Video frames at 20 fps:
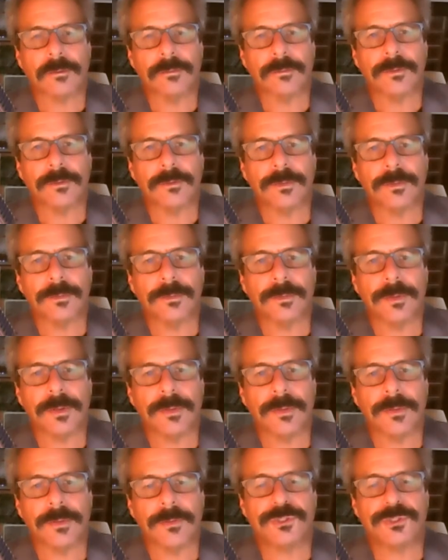the, the,
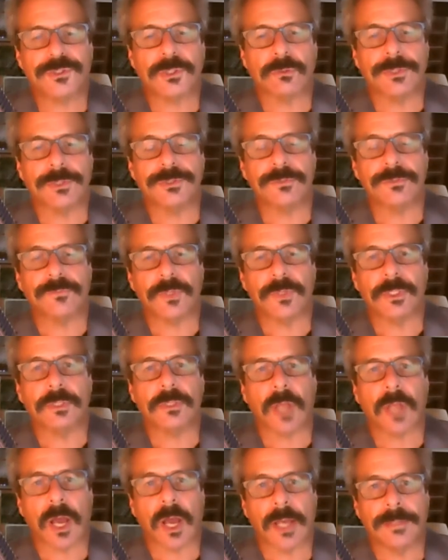the series of
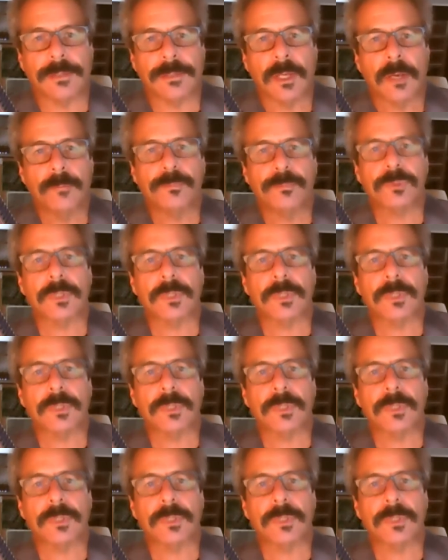inclined mm -hmm.